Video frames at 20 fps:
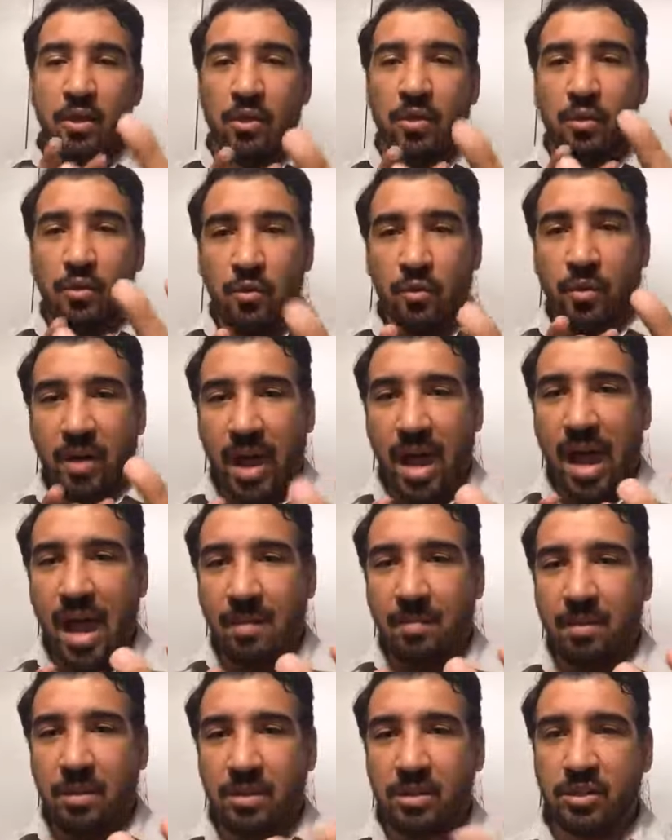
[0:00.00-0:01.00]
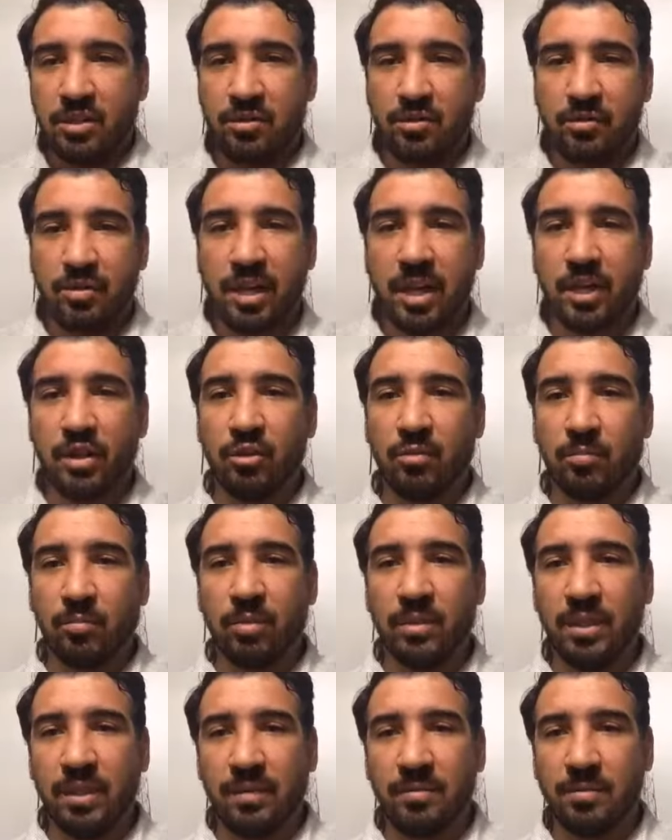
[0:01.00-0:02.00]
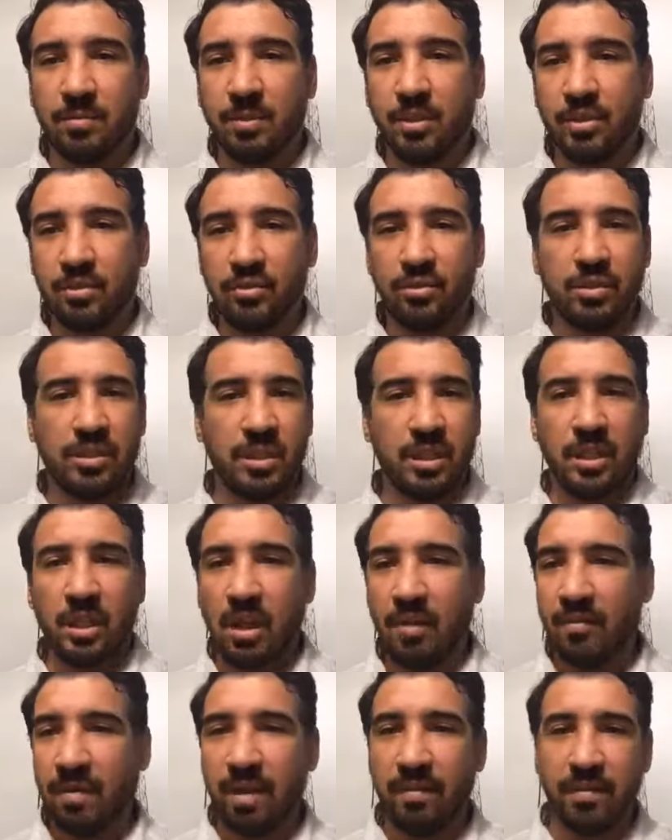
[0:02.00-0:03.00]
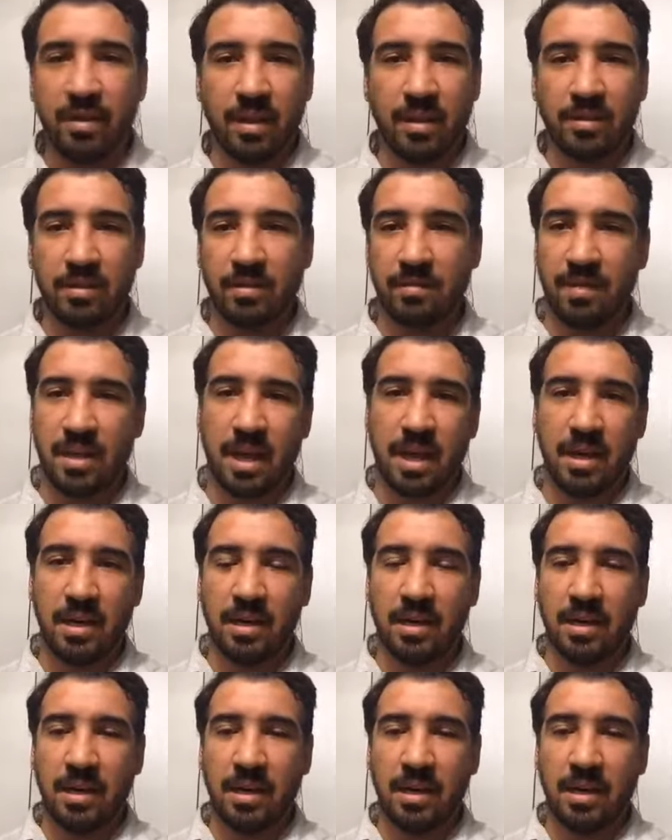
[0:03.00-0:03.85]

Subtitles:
Your habits create your beliefs because you see enough evidence of that.